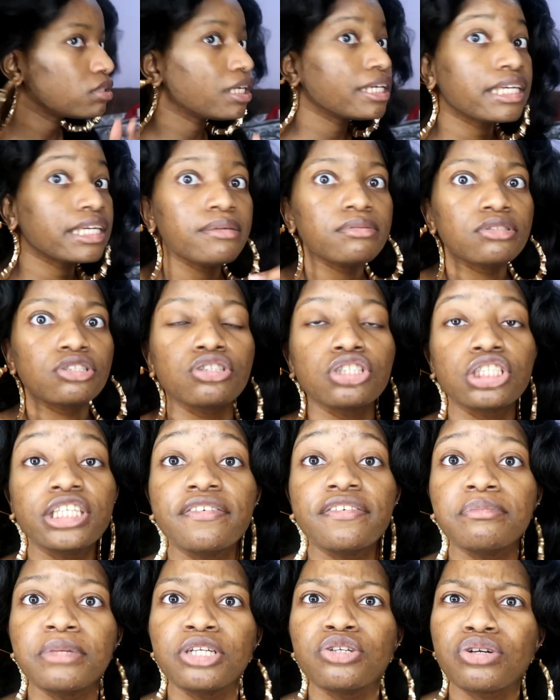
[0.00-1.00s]
it keeps
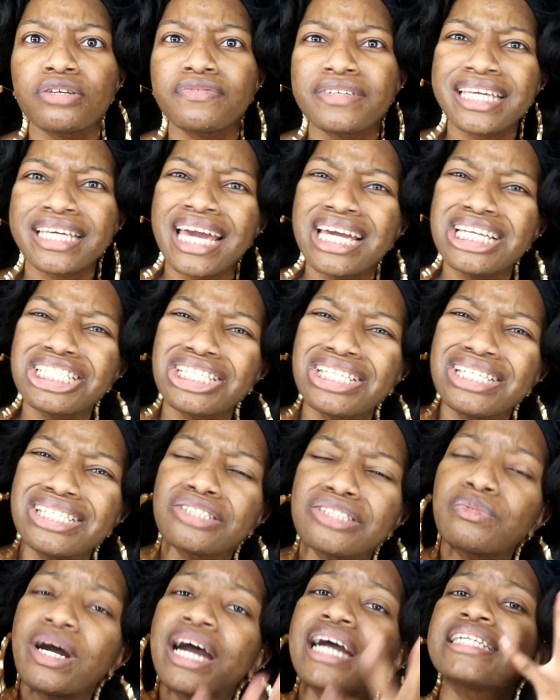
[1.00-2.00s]
giving me
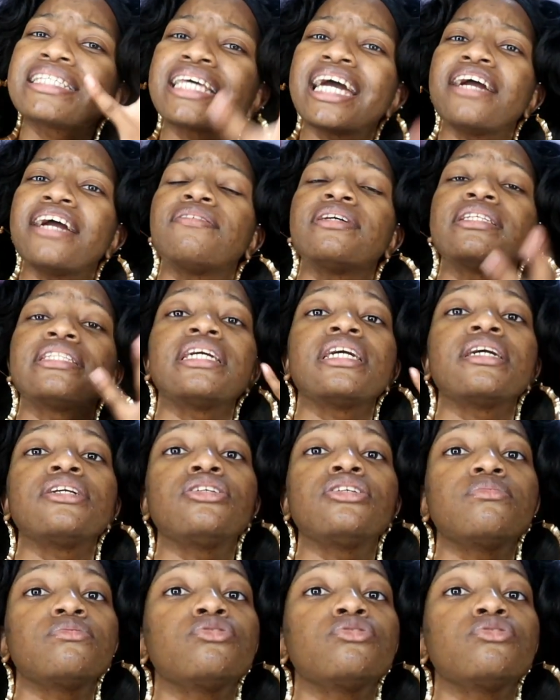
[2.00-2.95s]
notifications. Why is everything